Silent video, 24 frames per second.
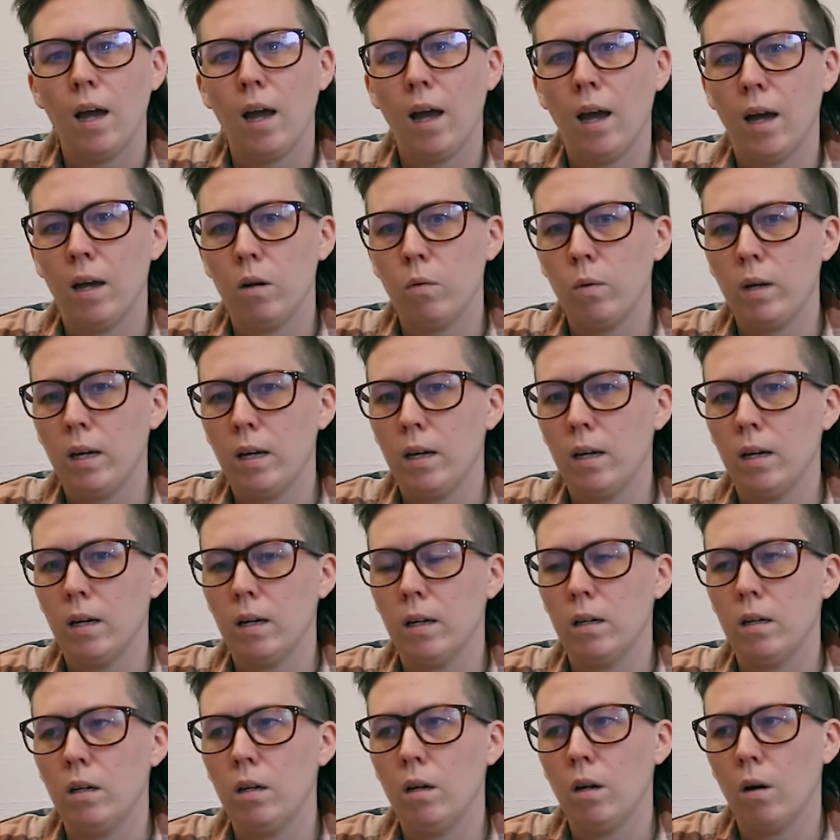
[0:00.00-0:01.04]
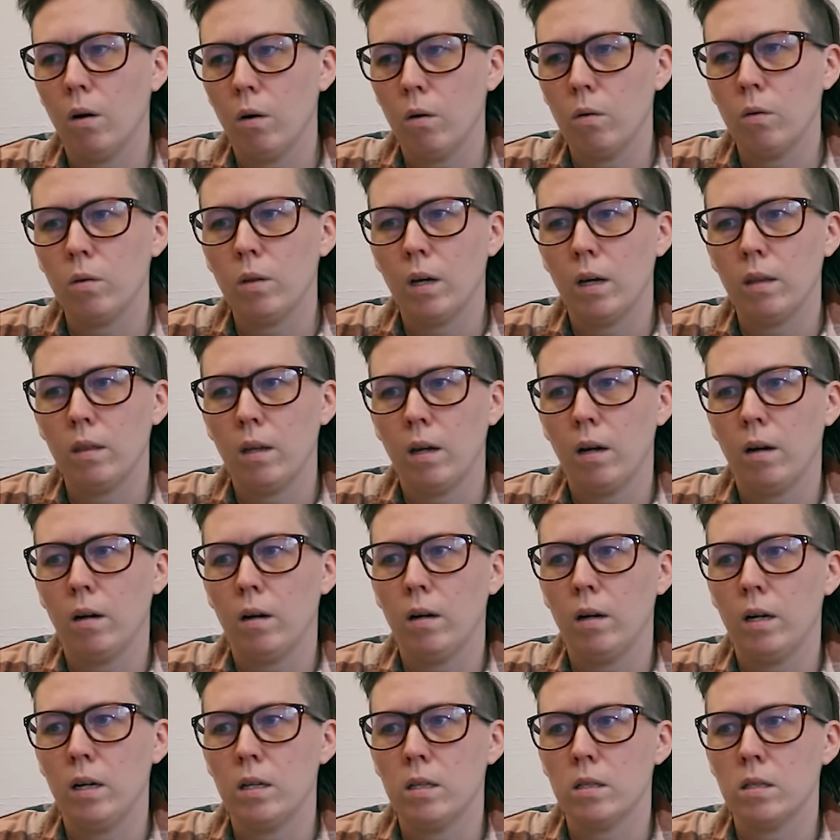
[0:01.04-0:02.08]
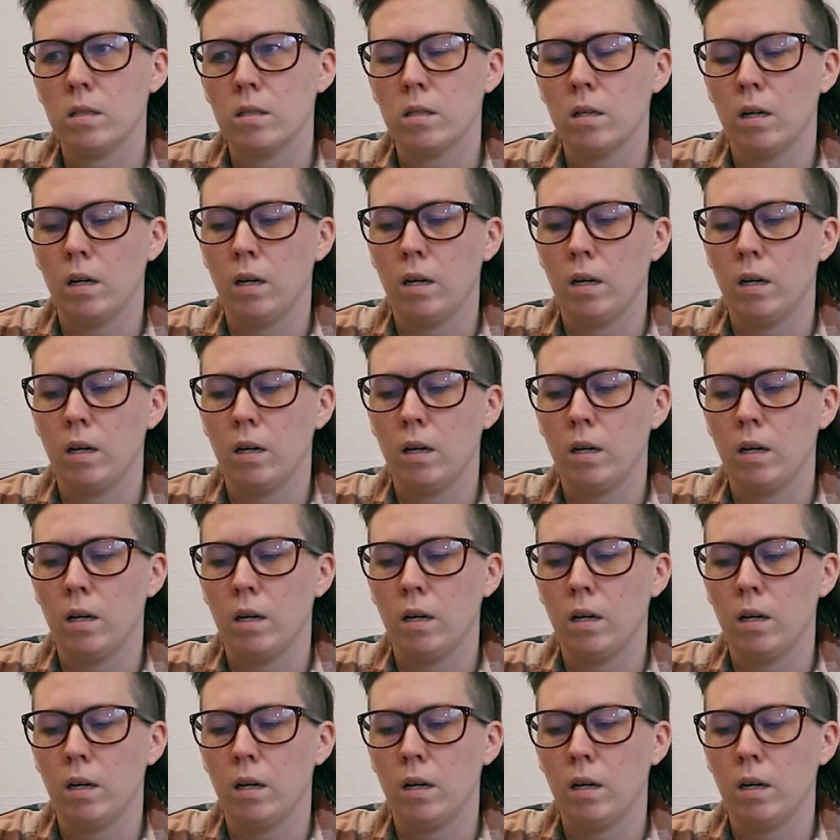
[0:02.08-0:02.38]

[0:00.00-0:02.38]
And we know that there is